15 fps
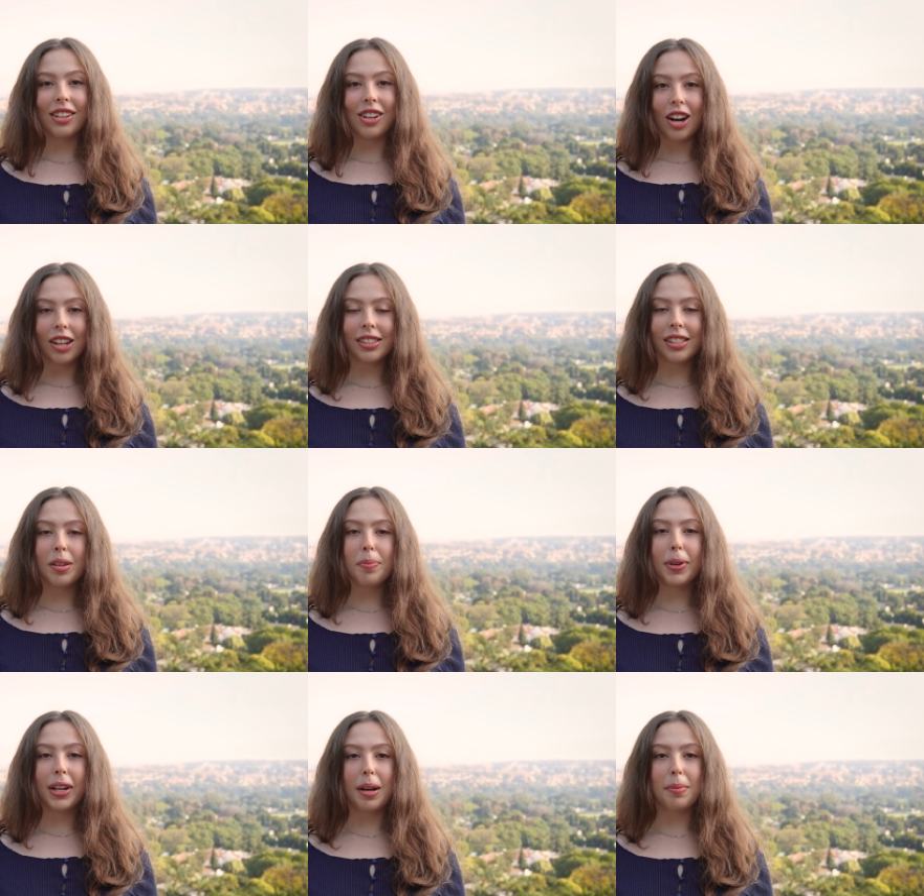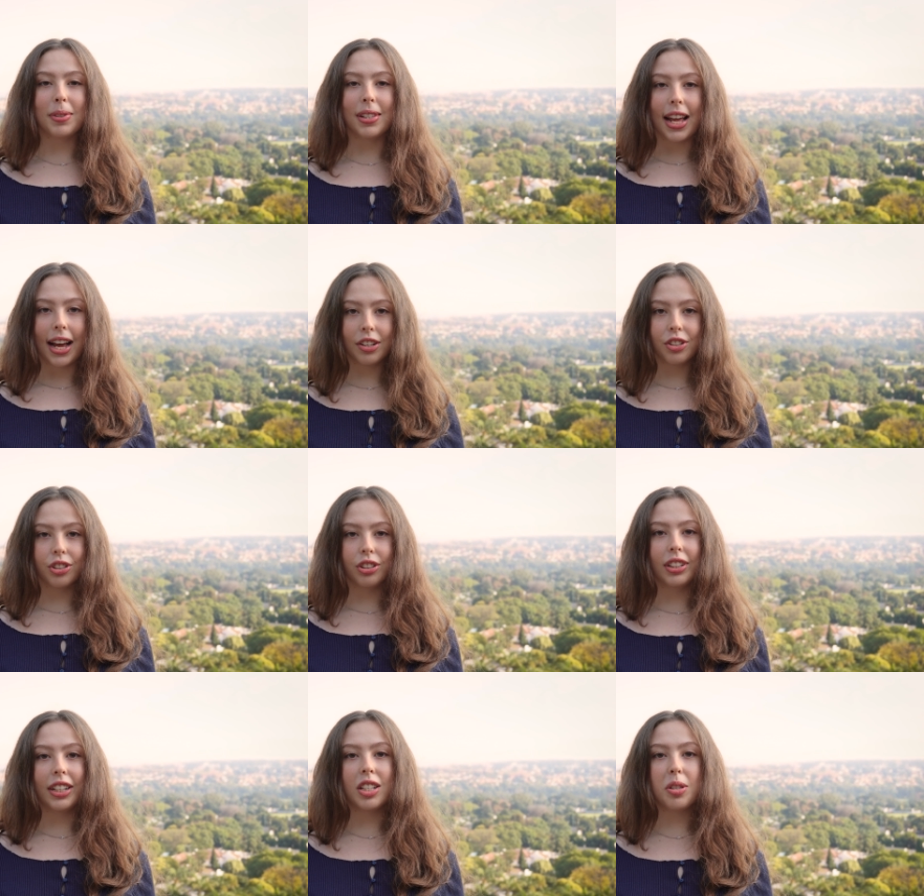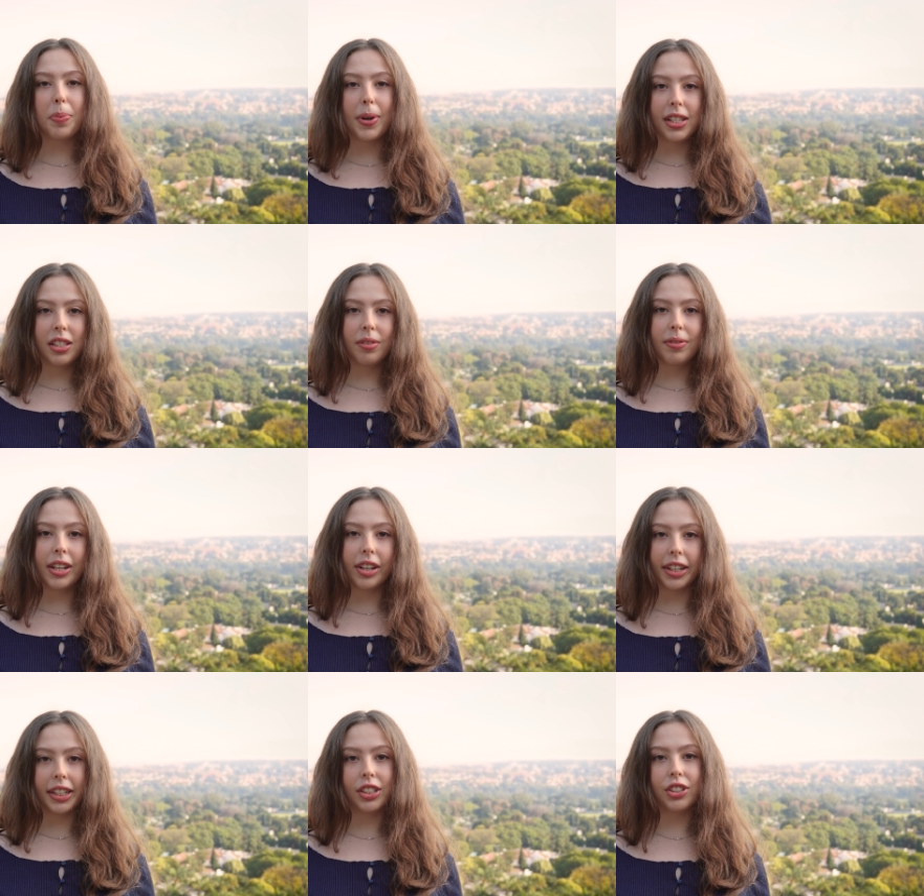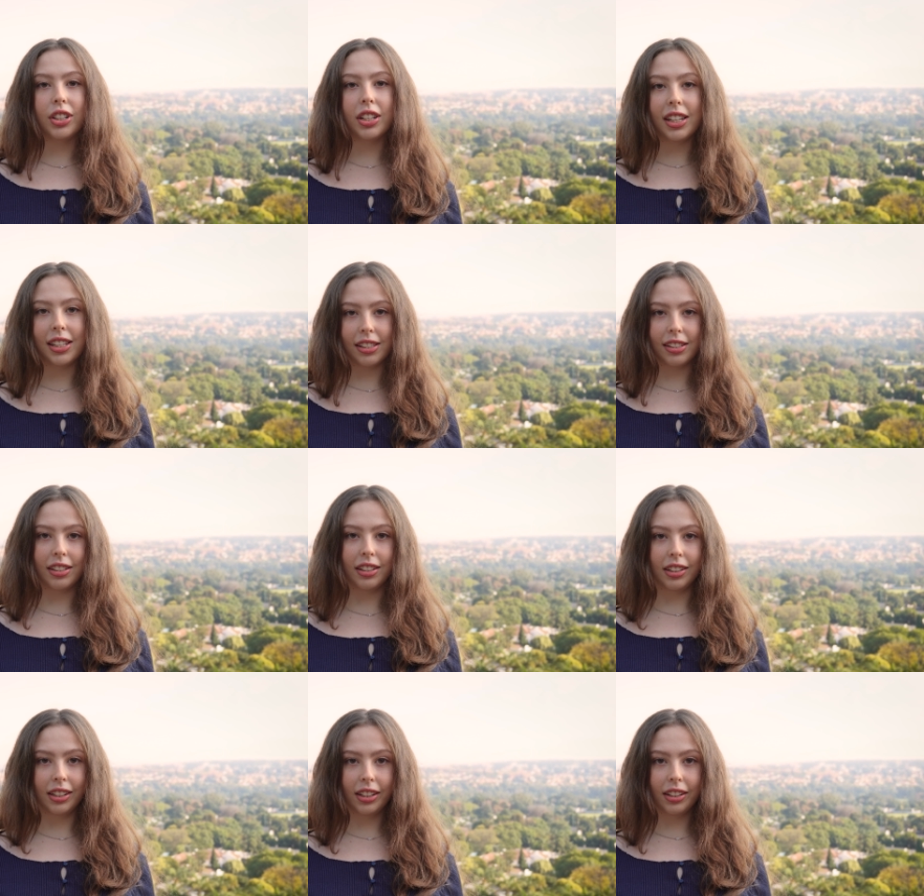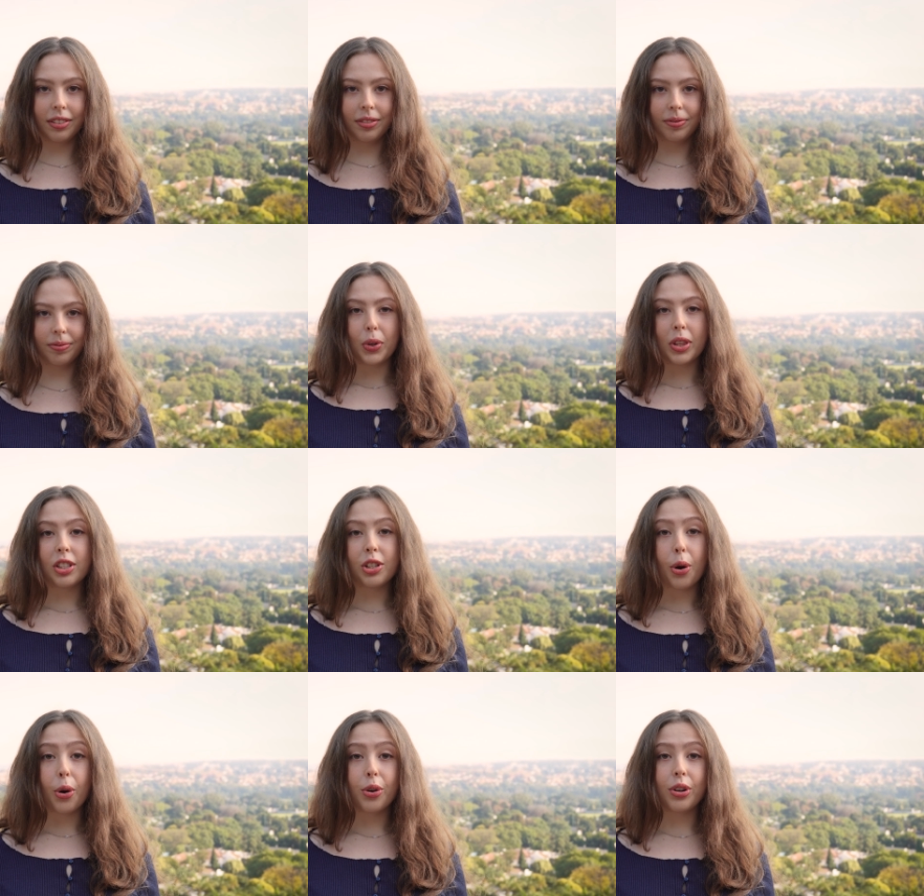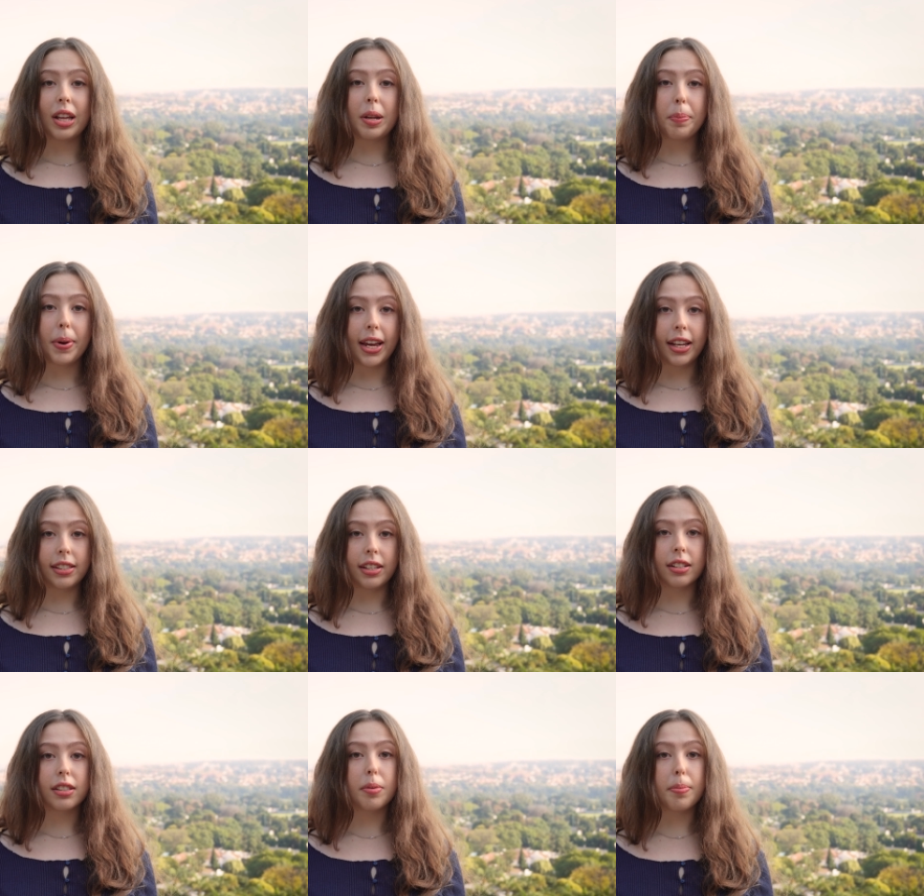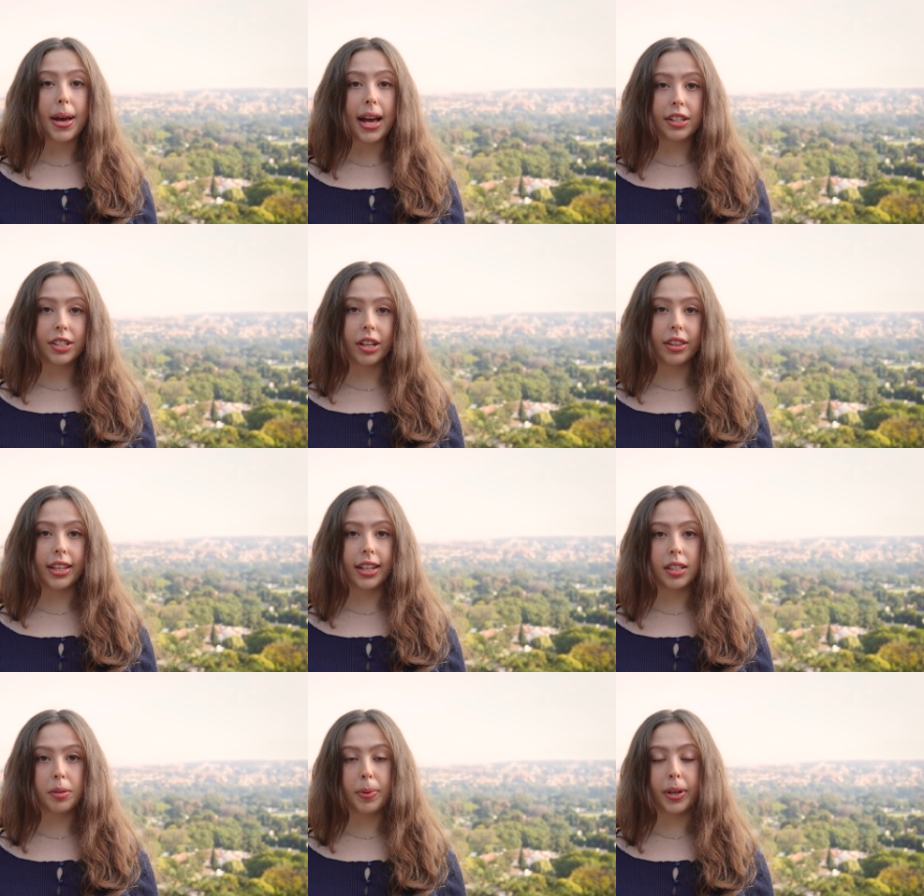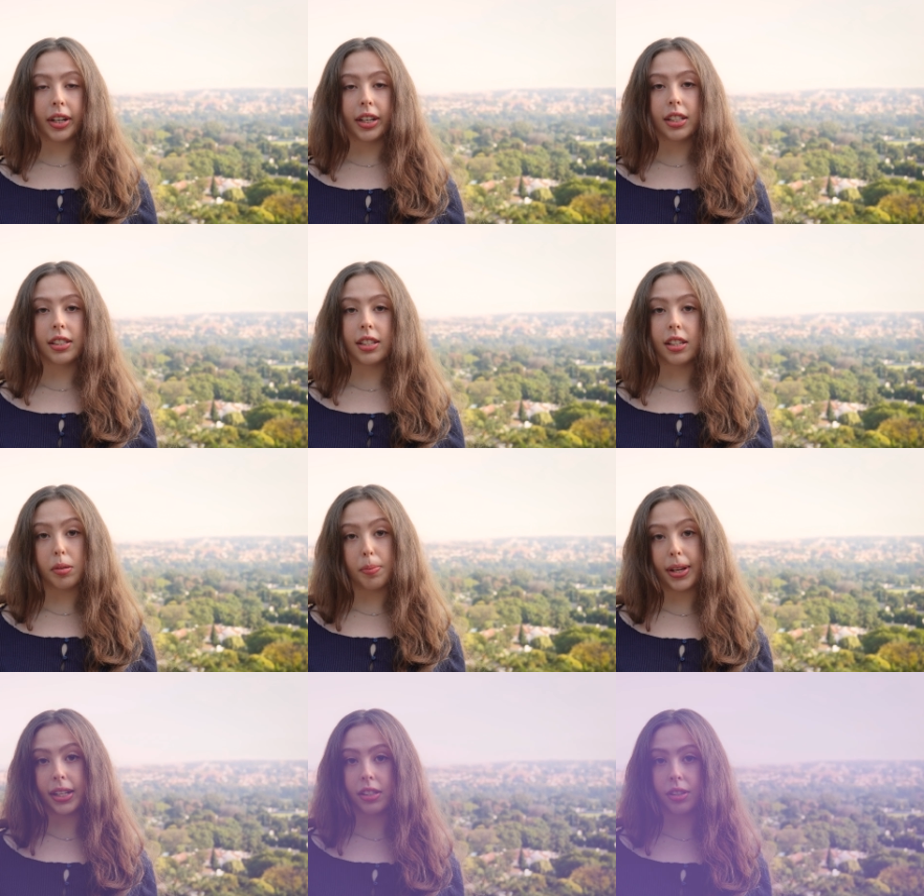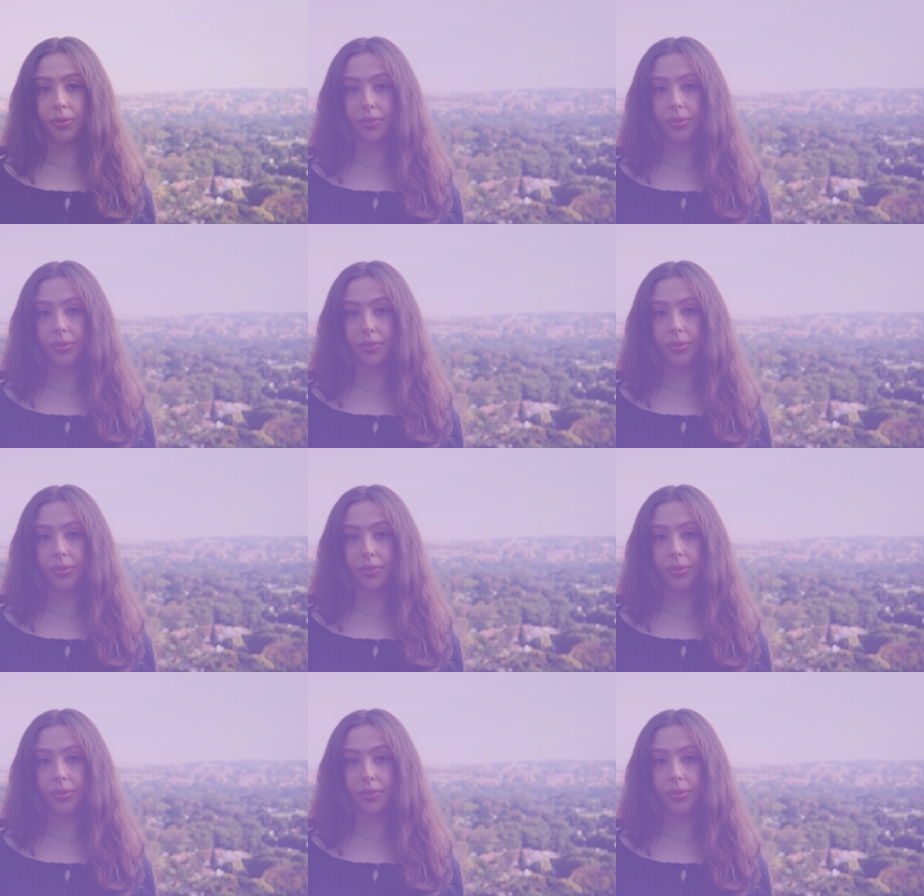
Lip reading: The content becomes natural, expressive narration instantly, with tone and pacing to match how the experience is meant to